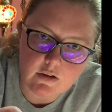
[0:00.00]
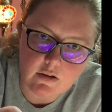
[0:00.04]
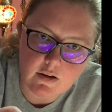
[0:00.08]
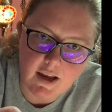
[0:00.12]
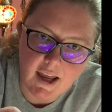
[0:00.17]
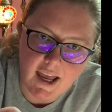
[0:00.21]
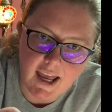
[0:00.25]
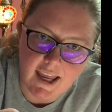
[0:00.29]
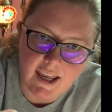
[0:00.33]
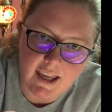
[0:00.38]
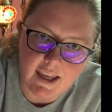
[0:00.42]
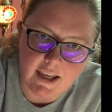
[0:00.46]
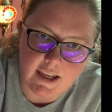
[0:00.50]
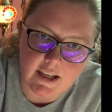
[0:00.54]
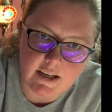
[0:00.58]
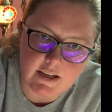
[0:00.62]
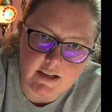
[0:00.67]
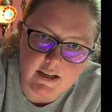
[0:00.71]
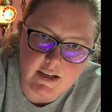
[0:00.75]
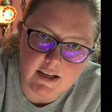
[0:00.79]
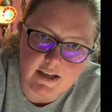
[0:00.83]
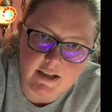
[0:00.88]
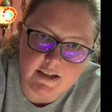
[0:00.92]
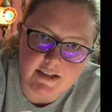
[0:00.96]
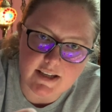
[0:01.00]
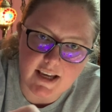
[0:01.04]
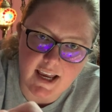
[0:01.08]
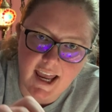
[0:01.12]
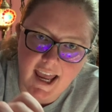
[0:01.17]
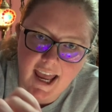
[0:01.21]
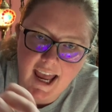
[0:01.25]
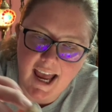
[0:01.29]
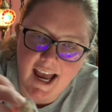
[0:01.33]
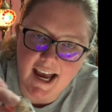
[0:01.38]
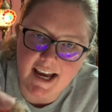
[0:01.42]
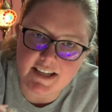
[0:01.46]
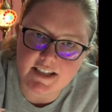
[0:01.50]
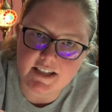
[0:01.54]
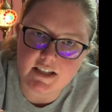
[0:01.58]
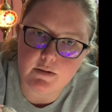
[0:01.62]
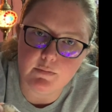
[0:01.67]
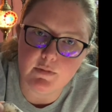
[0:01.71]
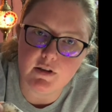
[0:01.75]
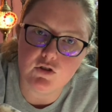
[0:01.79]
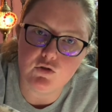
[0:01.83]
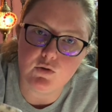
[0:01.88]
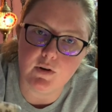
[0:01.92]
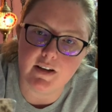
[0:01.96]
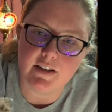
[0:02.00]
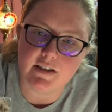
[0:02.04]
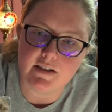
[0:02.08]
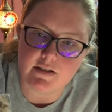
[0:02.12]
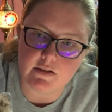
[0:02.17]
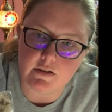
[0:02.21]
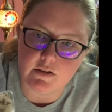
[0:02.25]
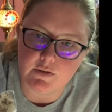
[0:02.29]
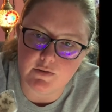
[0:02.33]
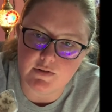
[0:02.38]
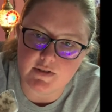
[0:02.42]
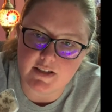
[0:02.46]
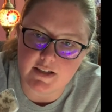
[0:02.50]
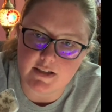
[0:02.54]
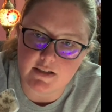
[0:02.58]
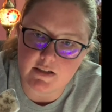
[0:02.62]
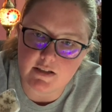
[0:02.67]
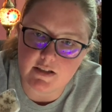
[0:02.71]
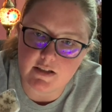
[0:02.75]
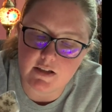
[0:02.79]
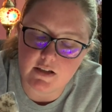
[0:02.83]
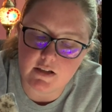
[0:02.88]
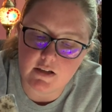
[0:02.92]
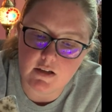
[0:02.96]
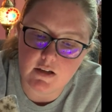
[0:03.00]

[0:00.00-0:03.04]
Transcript: agate is it has to be translucent.